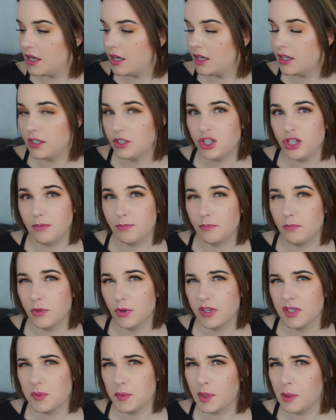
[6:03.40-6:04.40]
uh, cheap,
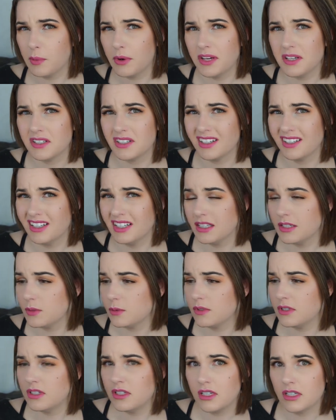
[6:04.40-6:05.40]
reasonably priced. I think this
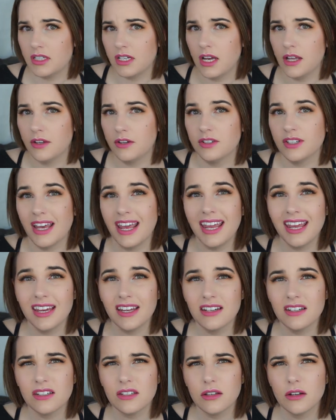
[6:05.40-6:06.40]
was $6.
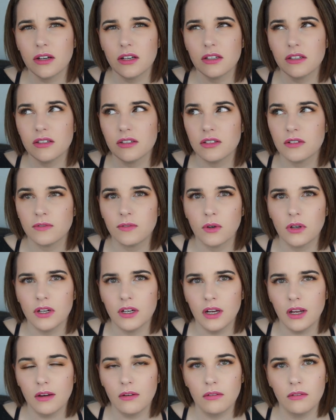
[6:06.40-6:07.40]
And they're at Sephora
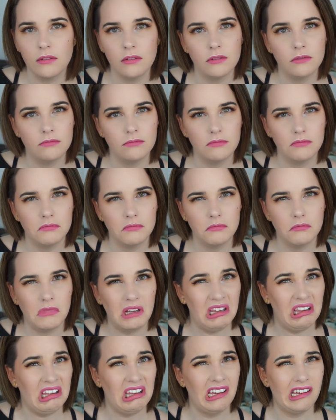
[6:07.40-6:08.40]
now,
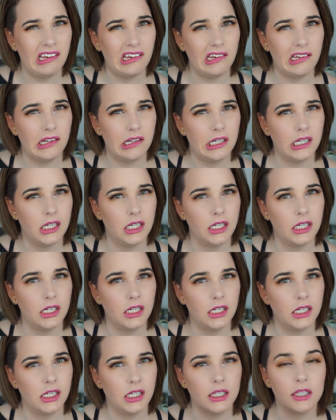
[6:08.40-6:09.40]
I think.
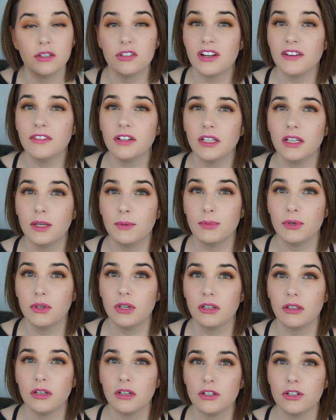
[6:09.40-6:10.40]
They're definitely a
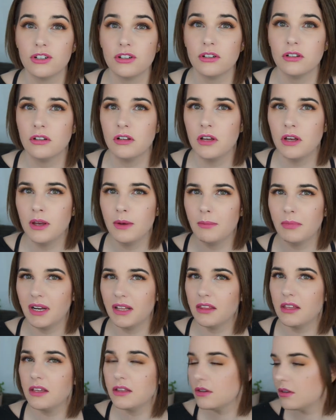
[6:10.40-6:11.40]
Beautylish, but I
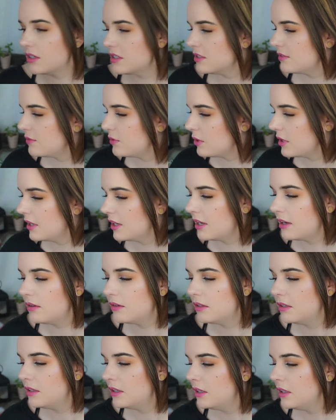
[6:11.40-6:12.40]
think they're at Sephora
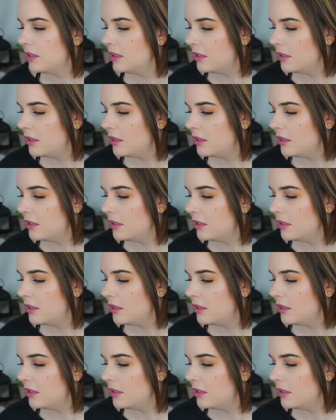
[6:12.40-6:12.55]
now.